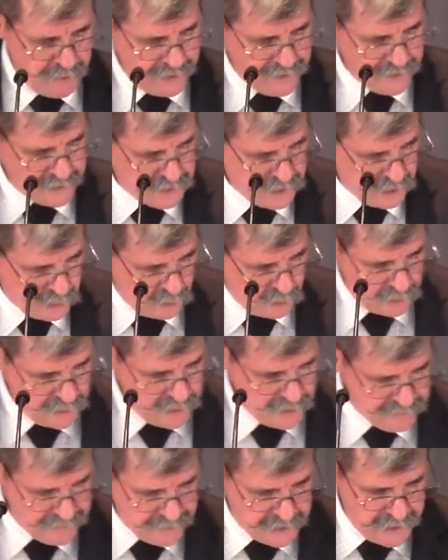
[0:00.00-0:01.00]
the decree
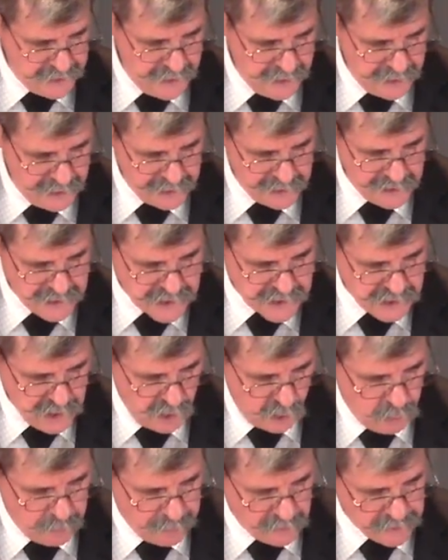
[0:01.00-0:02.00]
of the king and his
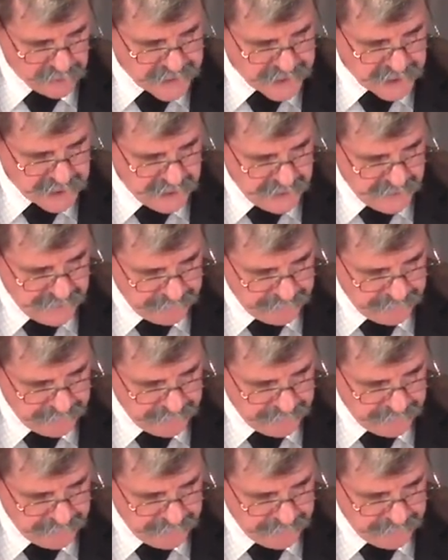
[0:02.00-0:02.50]
nobles